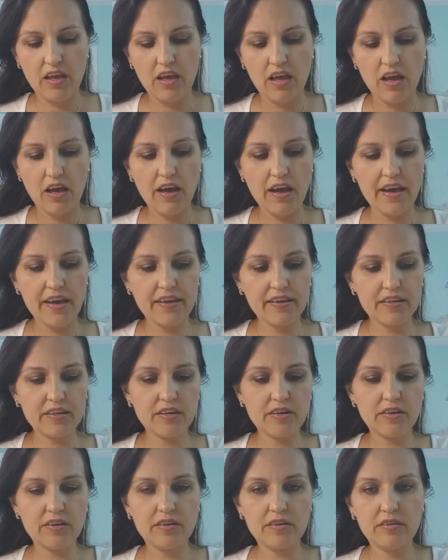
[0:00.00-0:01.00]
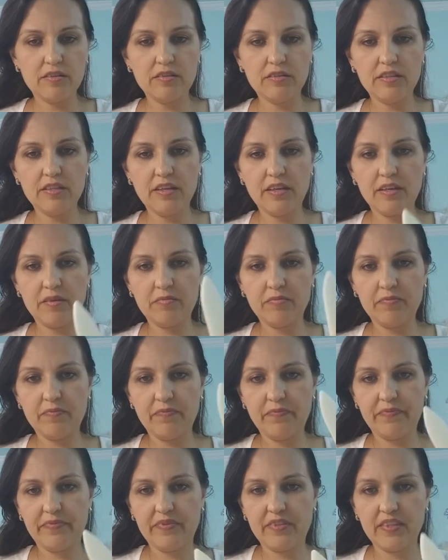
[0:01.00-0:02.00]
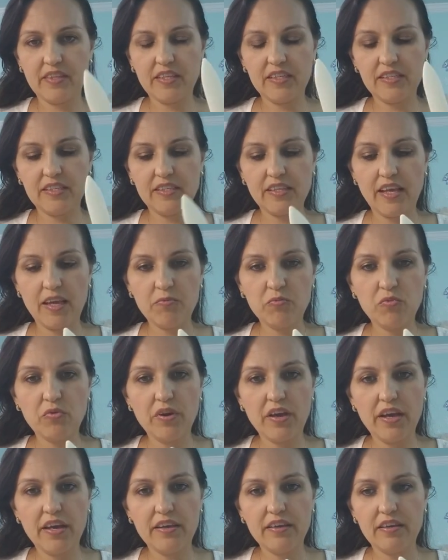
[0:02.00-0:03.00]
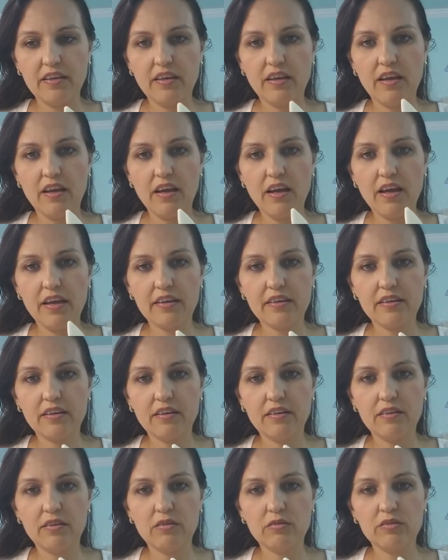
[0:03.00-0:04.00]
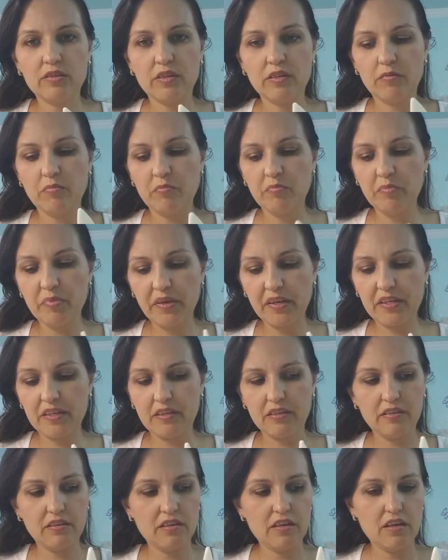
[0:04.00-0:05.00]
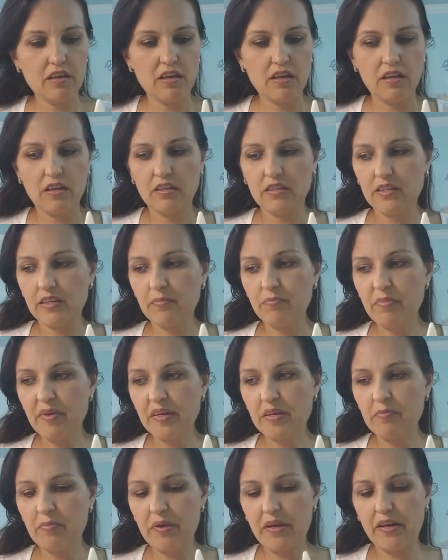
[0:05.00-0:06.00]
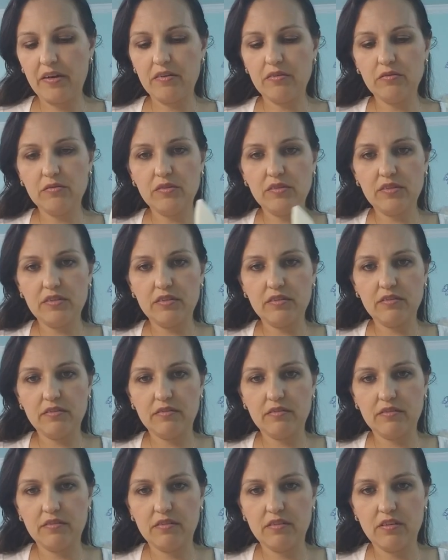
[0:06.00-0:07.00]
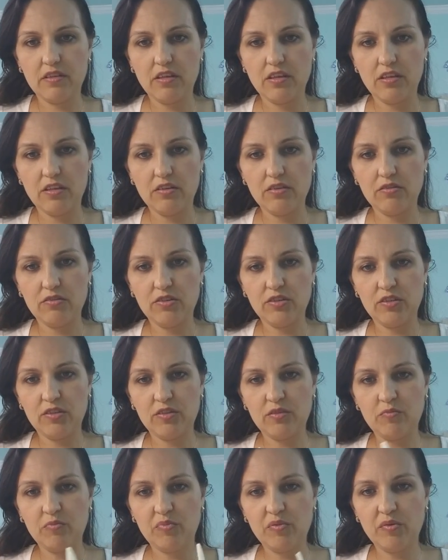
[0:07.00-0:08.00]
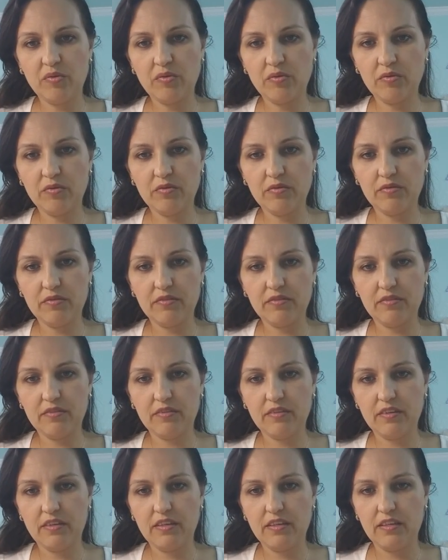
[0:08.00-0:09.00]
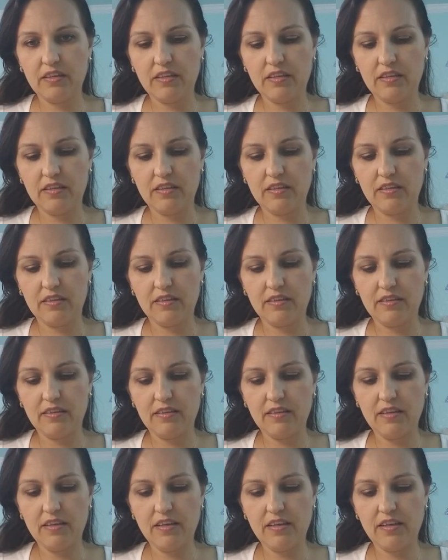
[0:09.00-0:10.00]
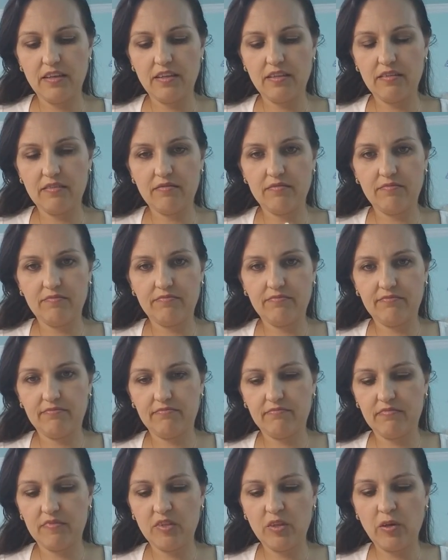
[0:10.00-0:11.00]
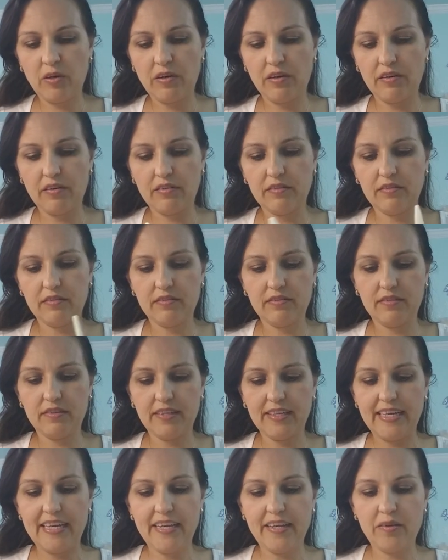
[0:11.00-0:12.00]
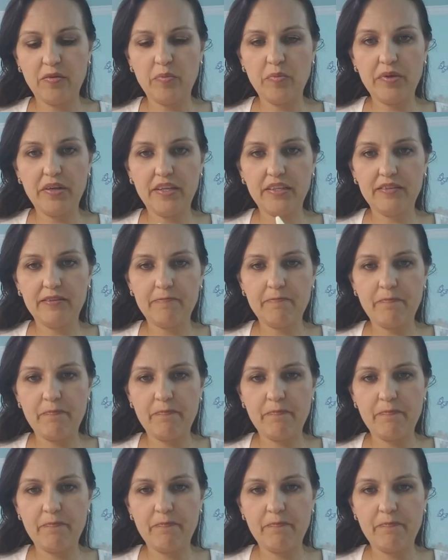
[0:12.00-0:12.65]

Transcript: I curl them the same way I curl the big petals. You just pull and turn a little bit,